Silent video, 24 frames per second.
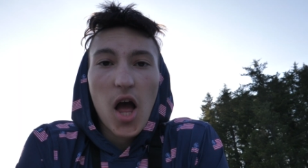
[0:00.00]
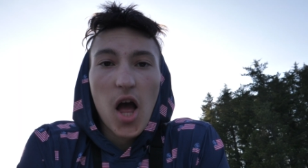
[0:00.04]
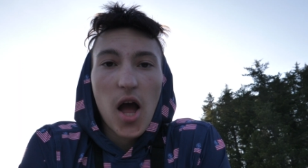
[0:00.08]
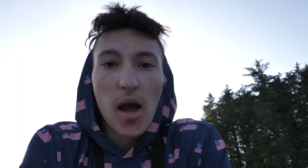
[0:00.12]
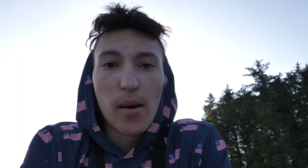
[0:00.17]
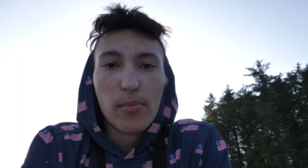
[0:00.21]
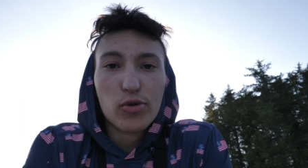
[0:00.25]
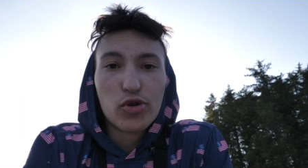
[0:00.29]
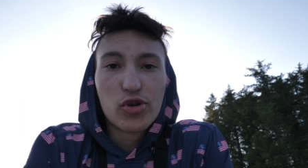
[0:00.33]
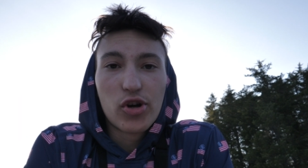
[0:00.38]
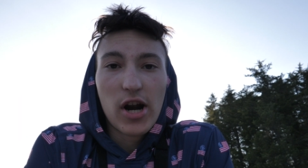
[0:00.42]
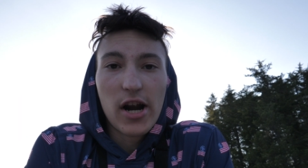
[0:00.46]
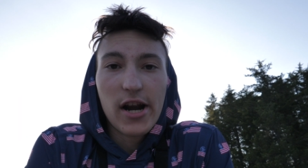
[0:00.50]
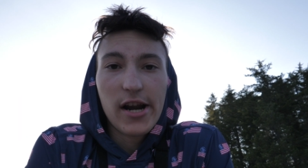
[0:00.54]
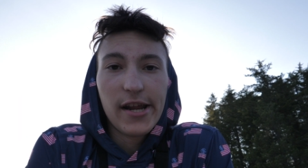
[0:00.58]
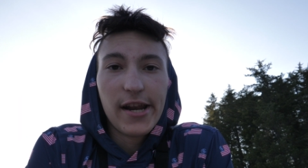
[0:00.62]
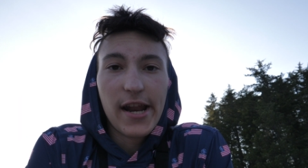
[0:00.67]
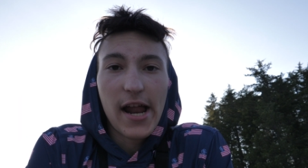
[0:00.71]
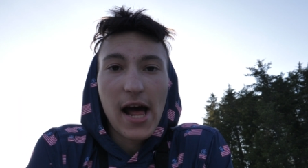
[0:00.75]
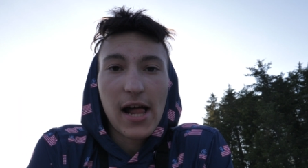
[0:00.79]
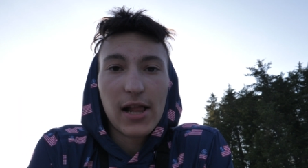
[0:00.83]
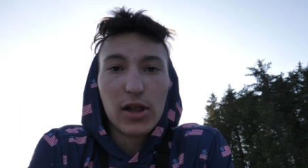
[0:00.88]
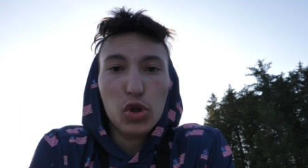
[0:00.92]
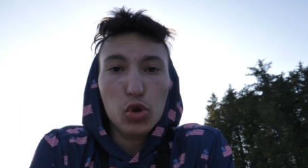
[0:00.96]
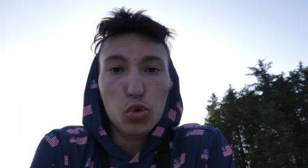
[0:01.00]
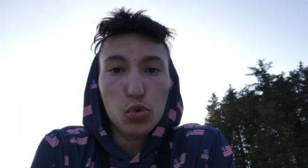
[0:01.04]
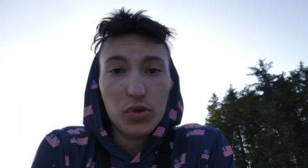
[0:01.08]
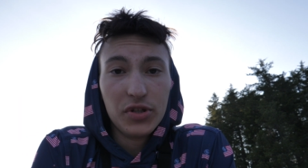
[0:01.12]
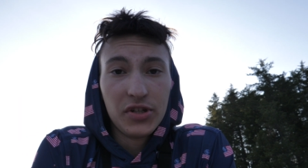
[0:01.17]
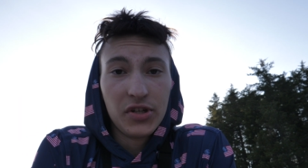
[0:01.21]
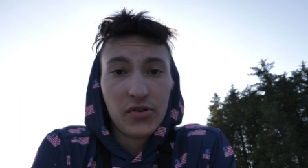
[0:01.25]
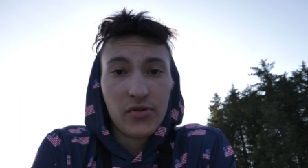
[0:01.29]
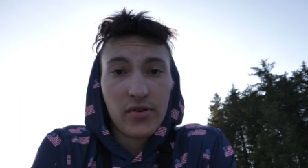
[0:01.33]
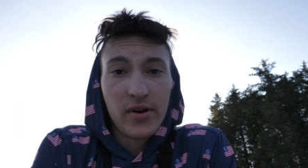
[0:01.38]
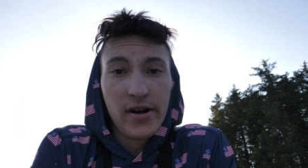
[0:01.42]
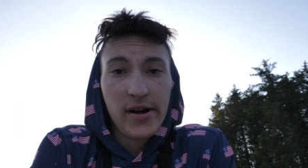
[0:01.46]
I'm trying to not
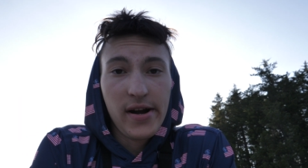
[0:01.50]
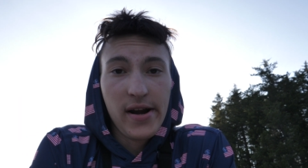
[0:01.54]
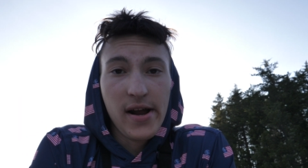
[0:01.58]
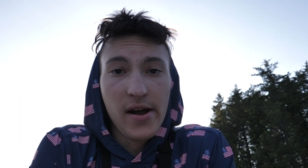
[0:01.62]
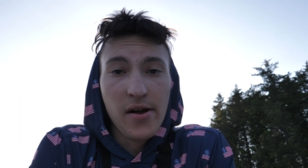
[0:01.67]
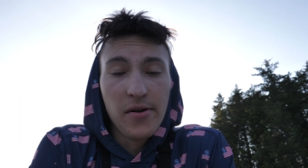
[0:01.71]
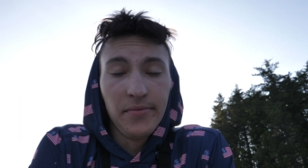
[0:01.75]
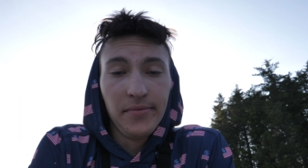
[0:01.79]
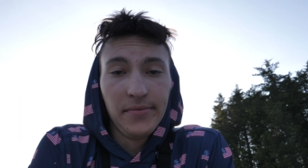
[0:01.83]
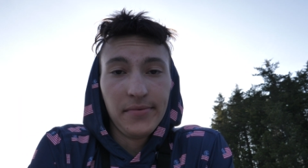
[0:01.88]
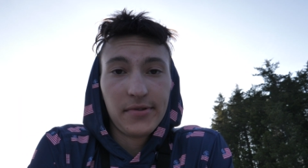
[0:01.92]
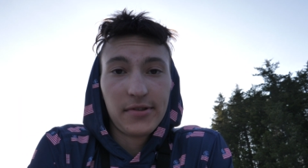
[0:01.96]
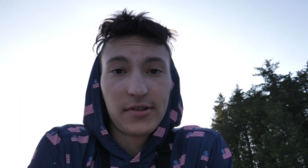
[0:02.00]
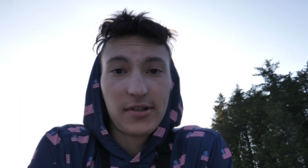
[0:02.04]
lose it right now.